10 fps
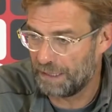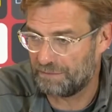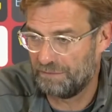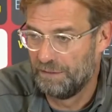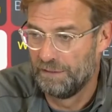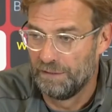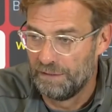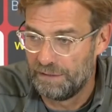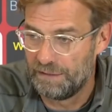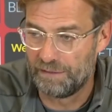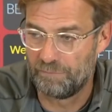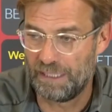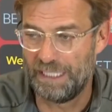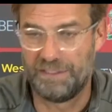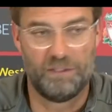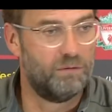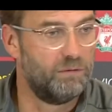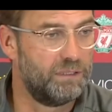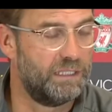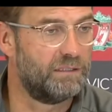But um, I
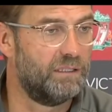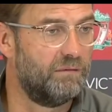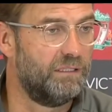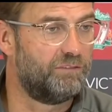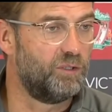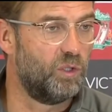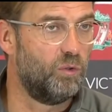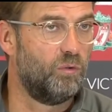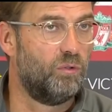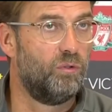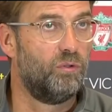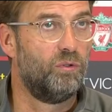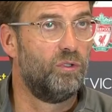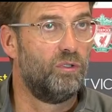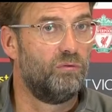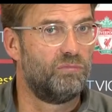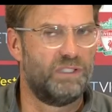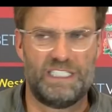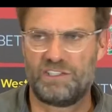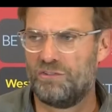know that uh, if you go
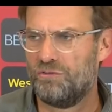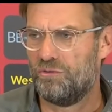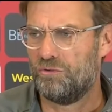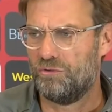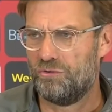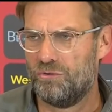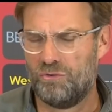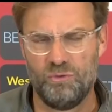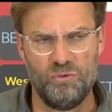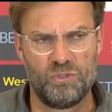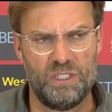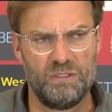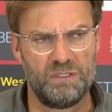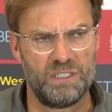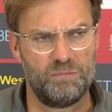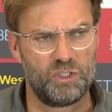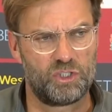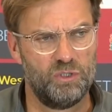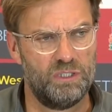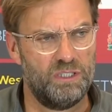the next two rounds, I'm
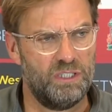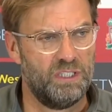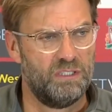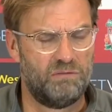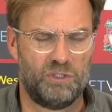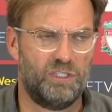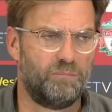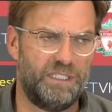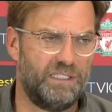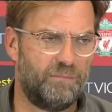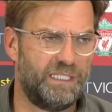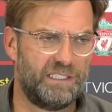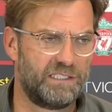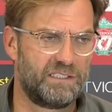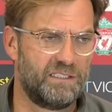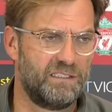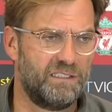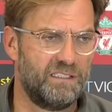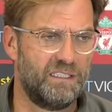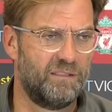not sure, would not be the biggest
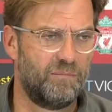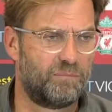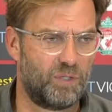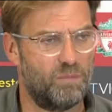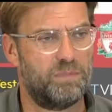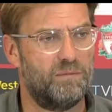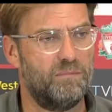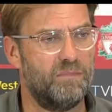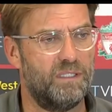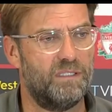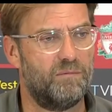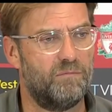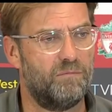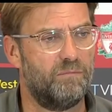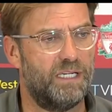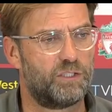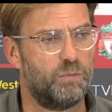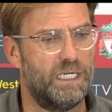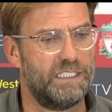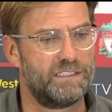um, problem um,
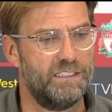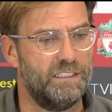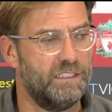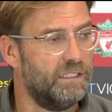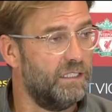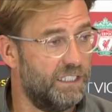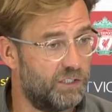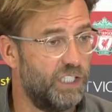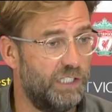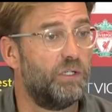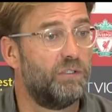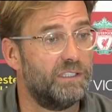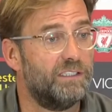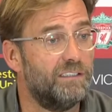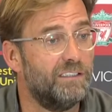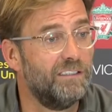match wise in January